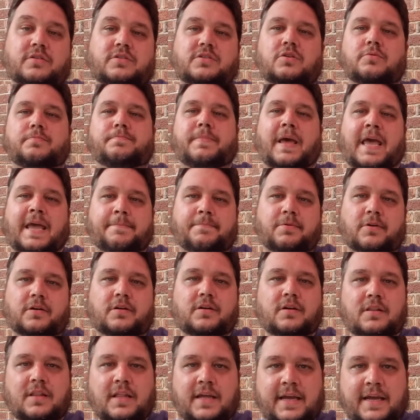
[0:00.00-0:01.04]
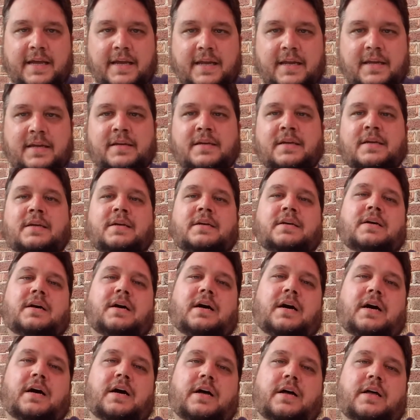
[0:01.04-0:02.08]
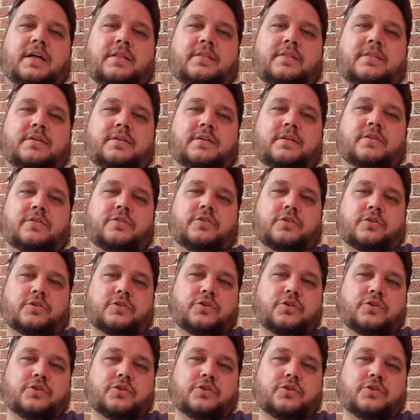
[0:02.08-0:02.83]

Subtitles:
So pay-per-click, their